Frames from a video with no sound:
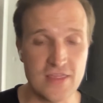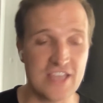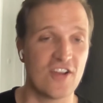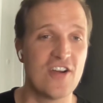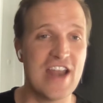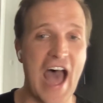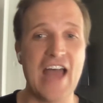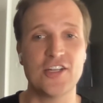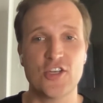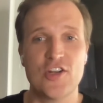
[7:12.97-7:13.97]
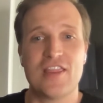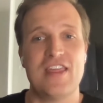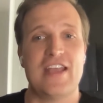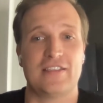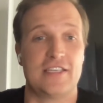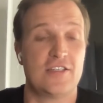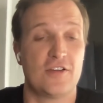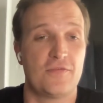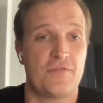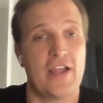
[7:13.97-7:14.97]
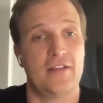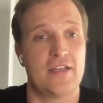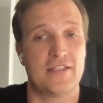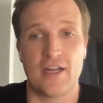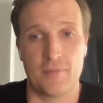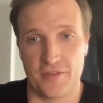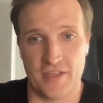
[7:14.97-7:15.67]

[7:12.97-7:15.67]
These are not good things. These are frankly terrible